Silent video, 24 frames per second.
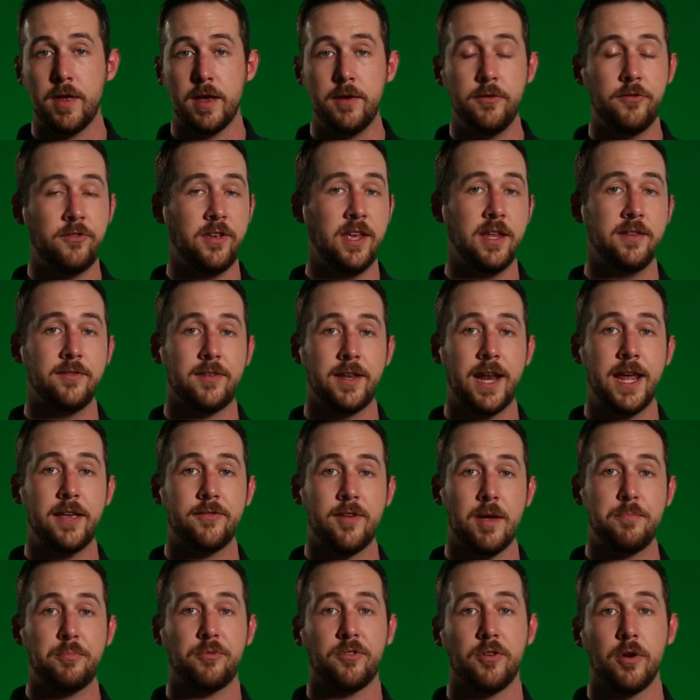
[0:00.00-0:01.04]
that you see in
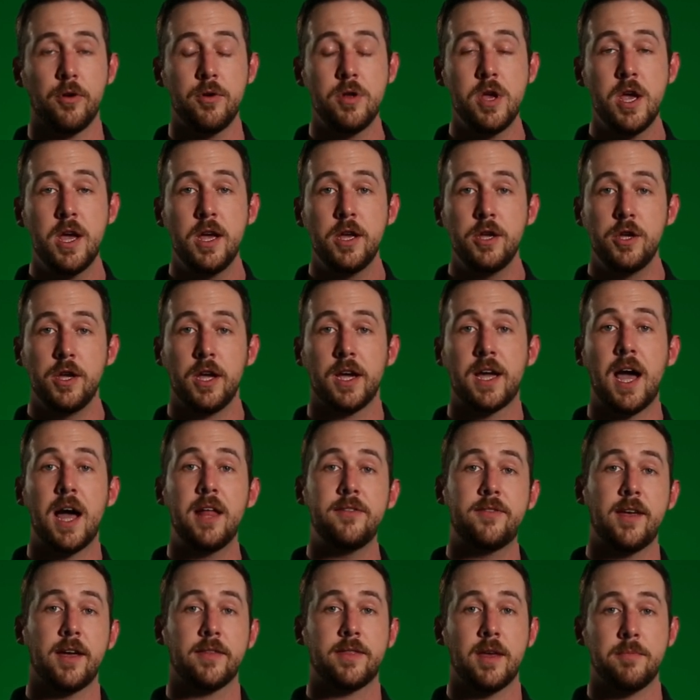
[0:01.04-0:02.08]
today's episode, you can
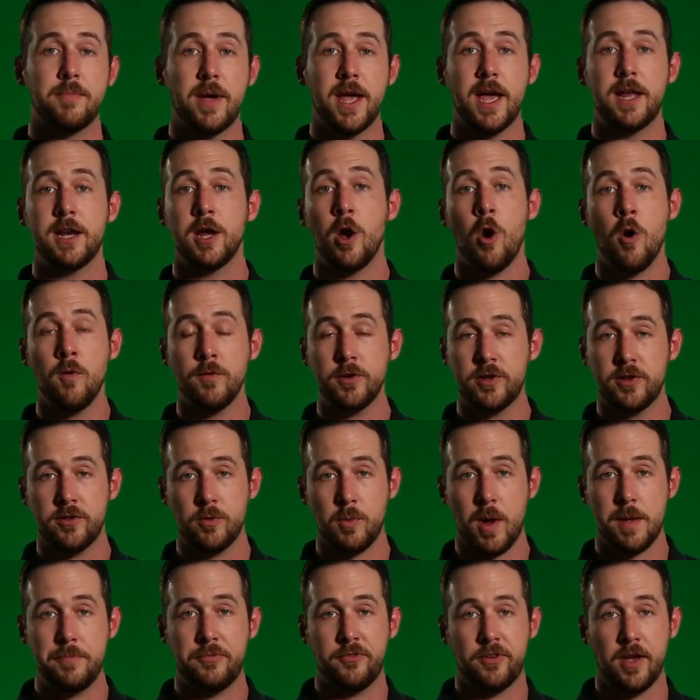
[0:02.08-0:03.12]
contact them by heading over to
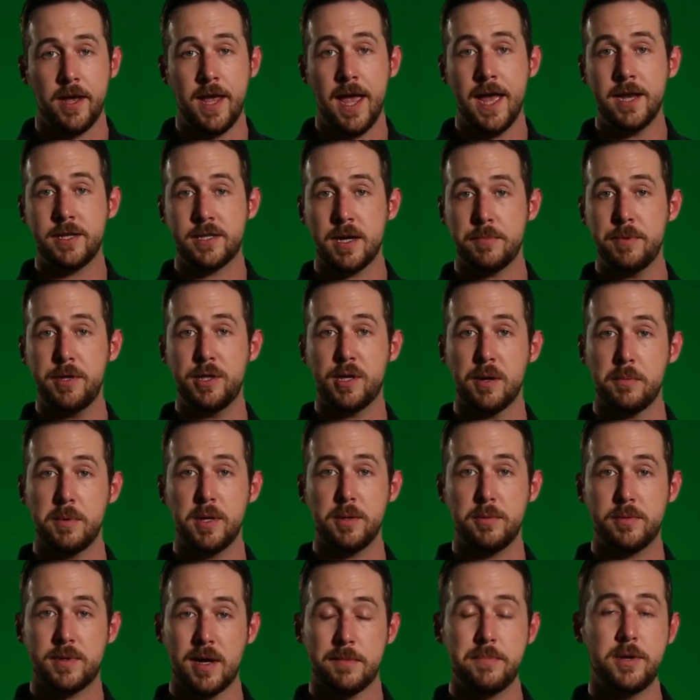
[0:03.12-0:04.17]
the website at
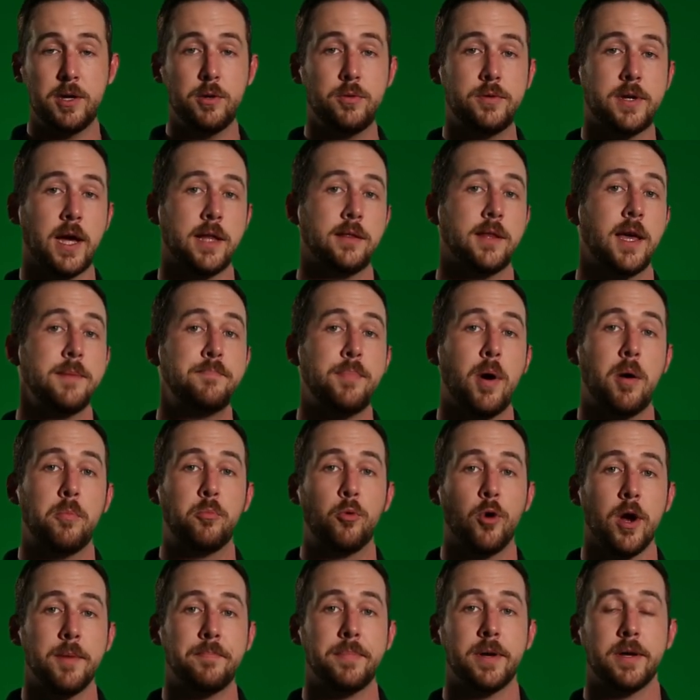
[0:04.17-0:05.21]

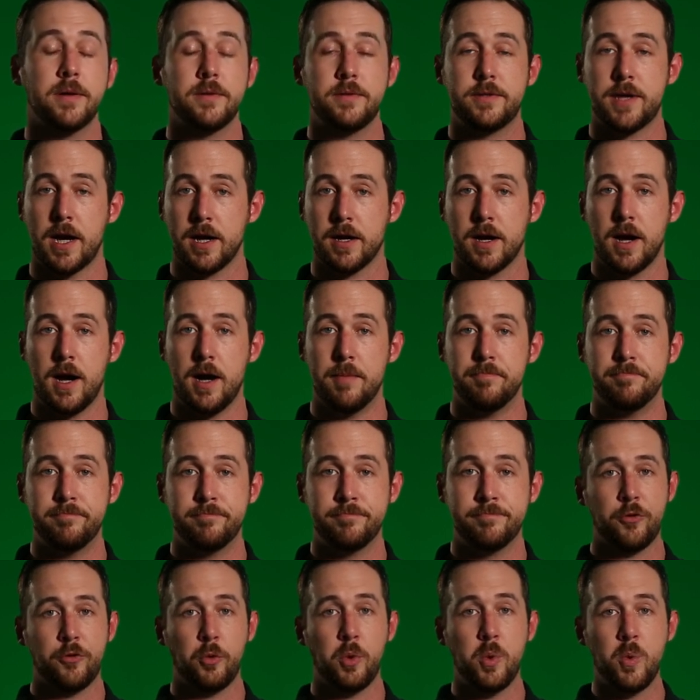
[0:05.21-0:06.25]
www.lightbulbgrip.com.
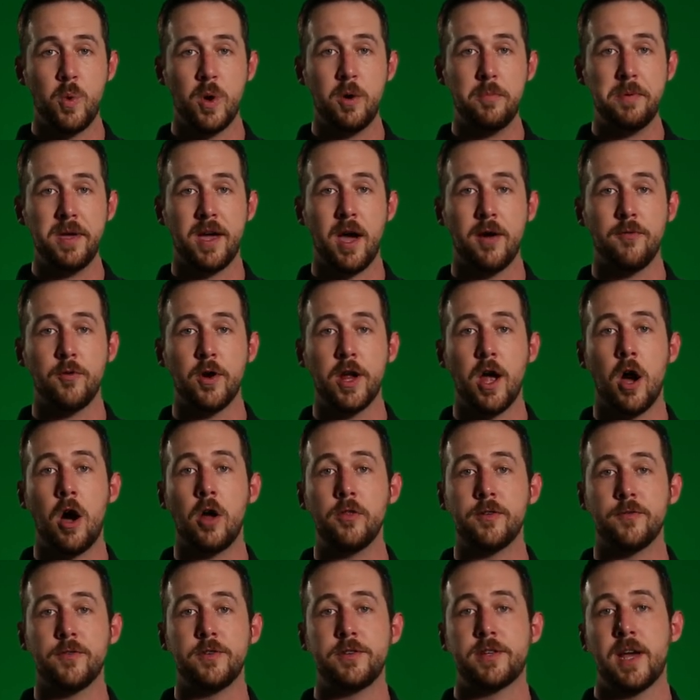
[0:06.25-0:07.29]
So we will be covering
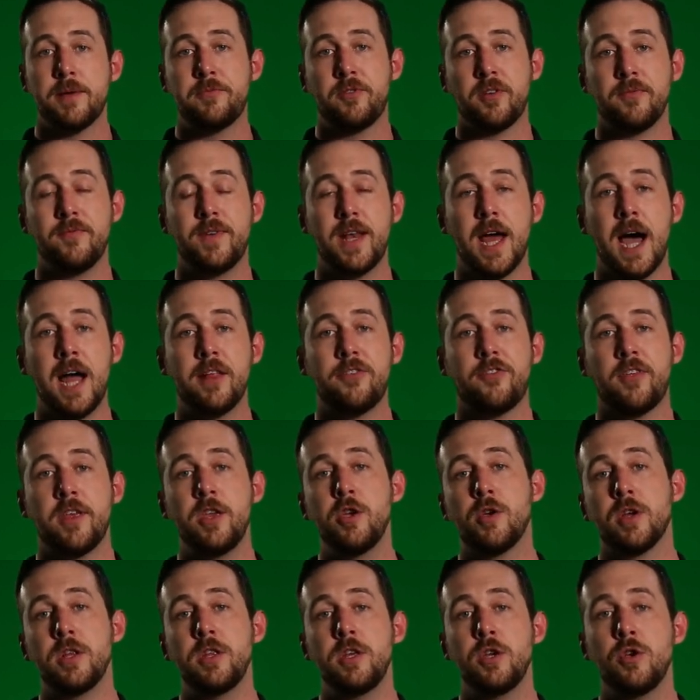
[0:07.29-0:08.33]
all different types of knots that
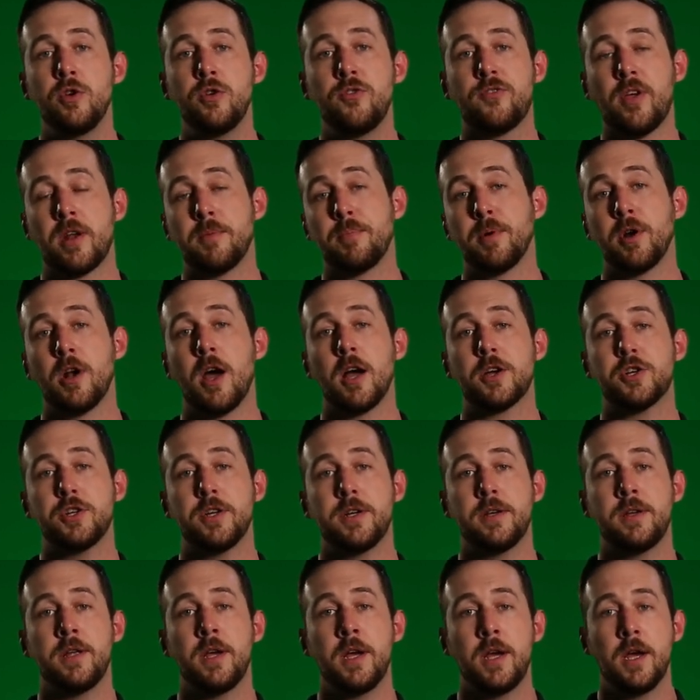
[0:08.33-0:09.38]
you can use on a
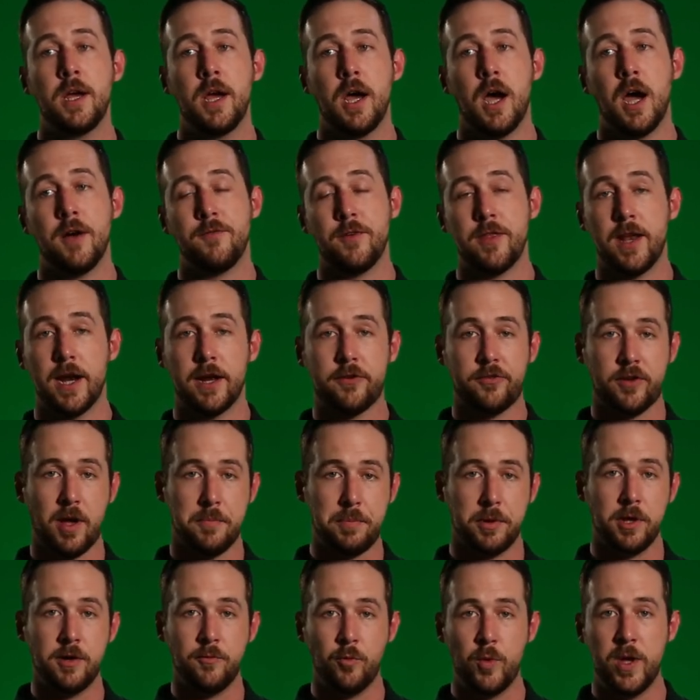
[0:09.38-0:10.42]
production for the next
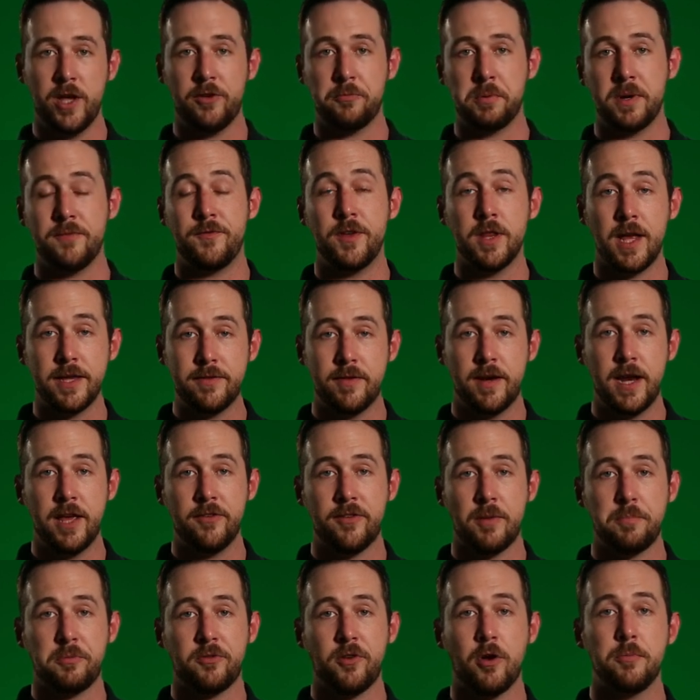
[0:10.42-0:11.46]
couple of weeks, but if you like
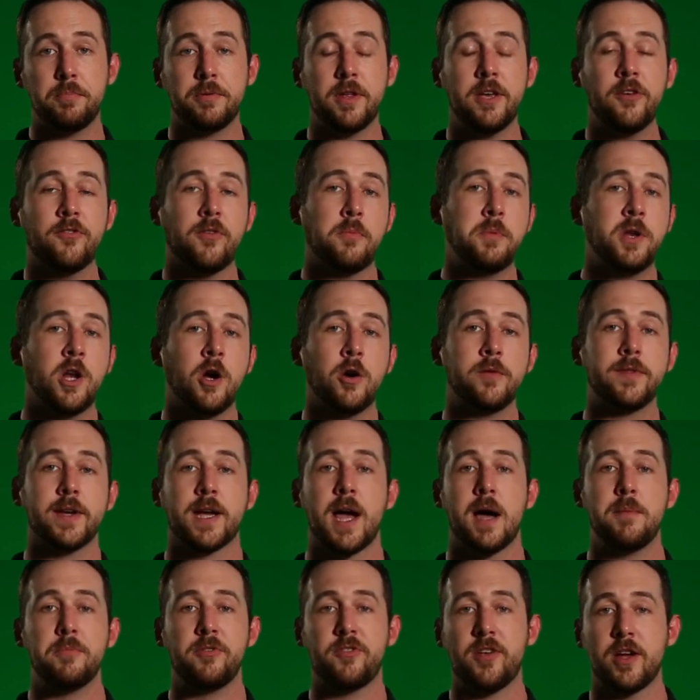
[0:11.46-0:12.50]
today's episode, please let me know in the
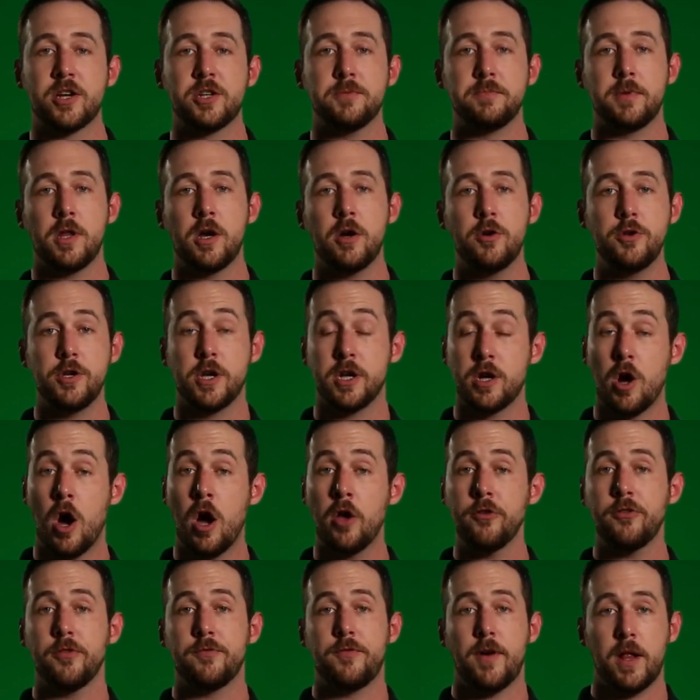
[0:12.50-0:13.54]
comment section below. You can
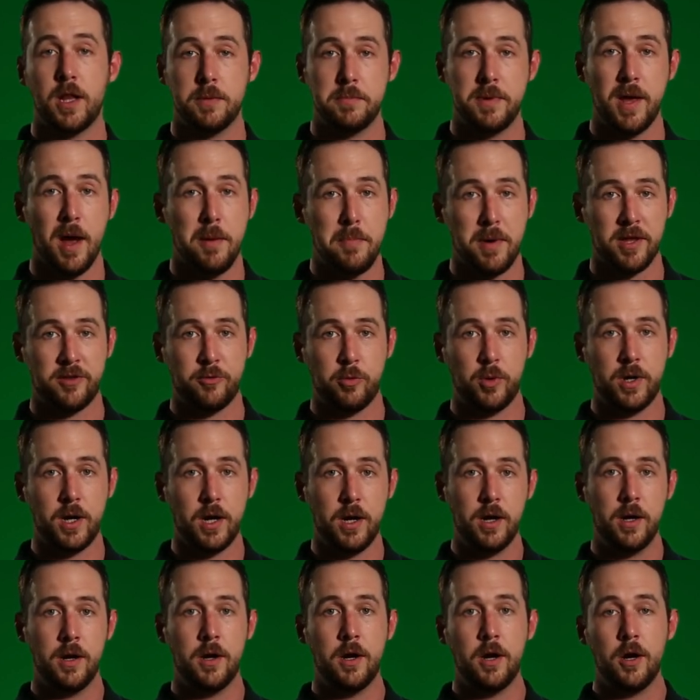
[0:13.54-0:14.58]
also follow me on my
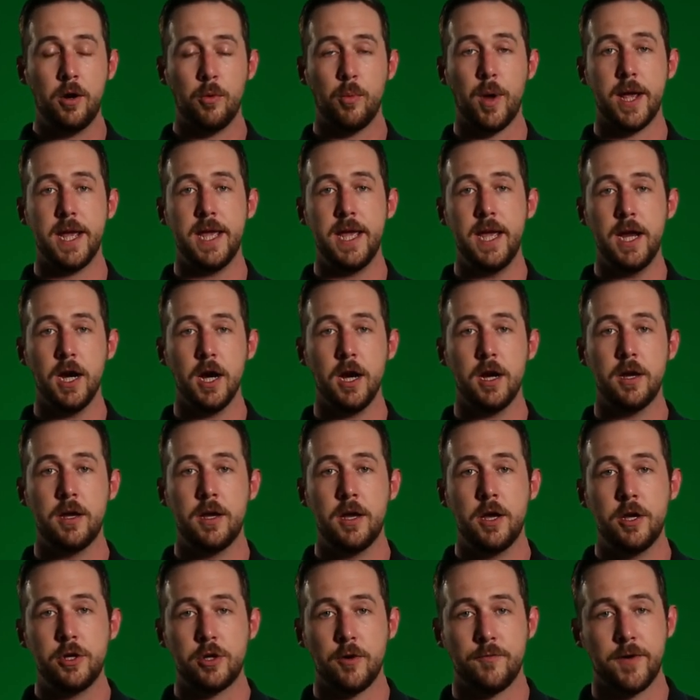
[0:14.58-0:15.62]
Twitter right here.
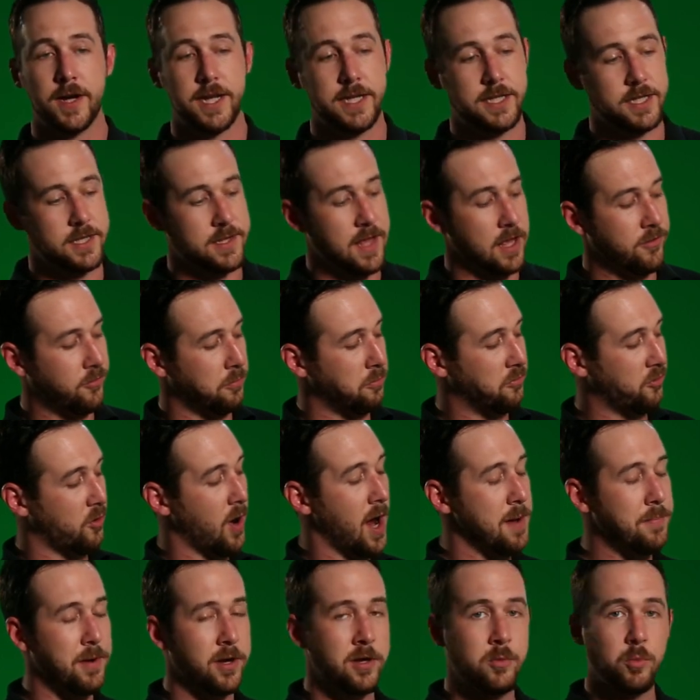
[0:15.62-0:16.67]
Don't forget to hit that
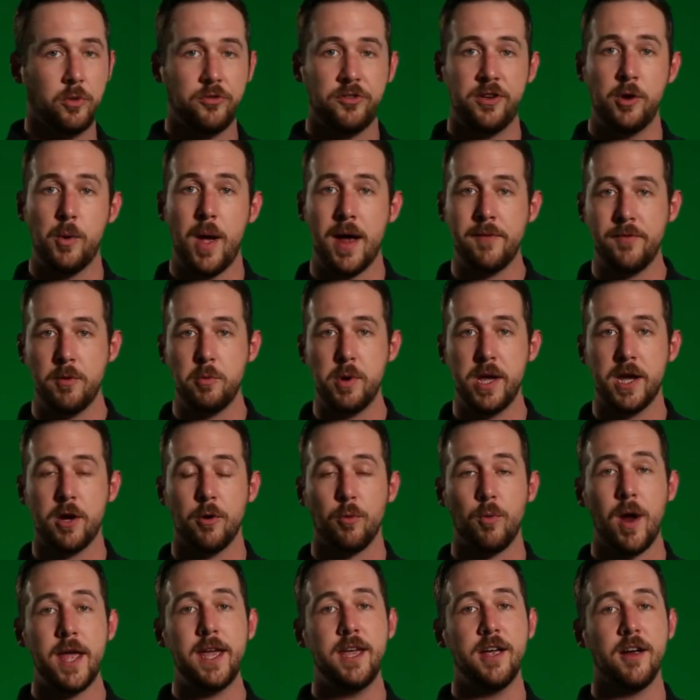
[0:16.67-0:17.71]
subscribe button. We'll see you every week
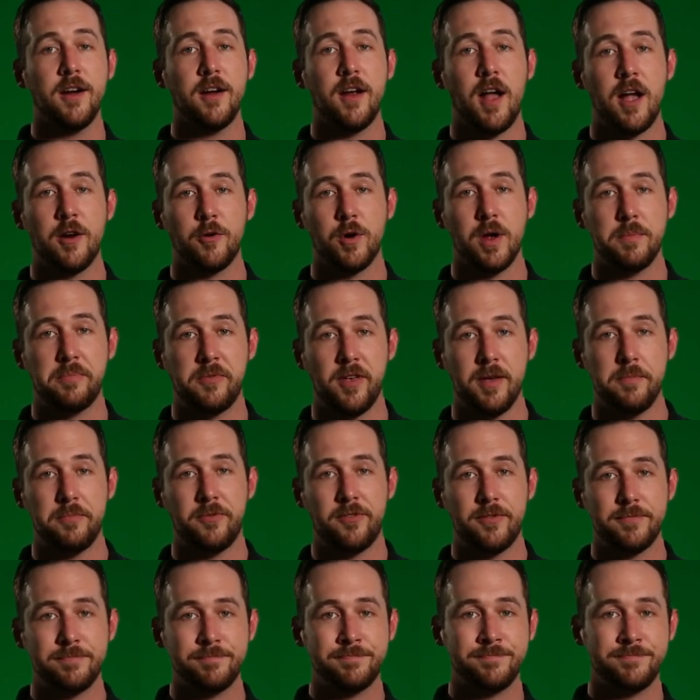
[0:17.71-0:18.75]
right here on Grip
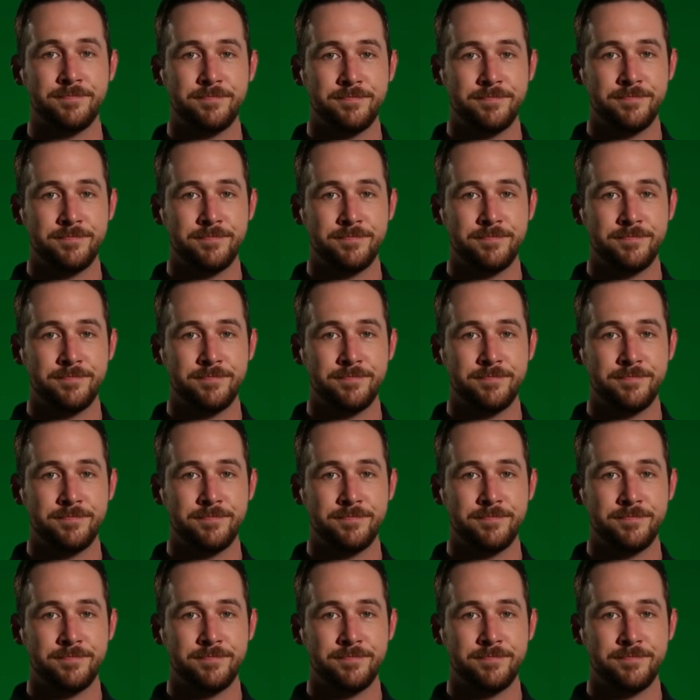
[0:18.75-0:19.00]
Tips.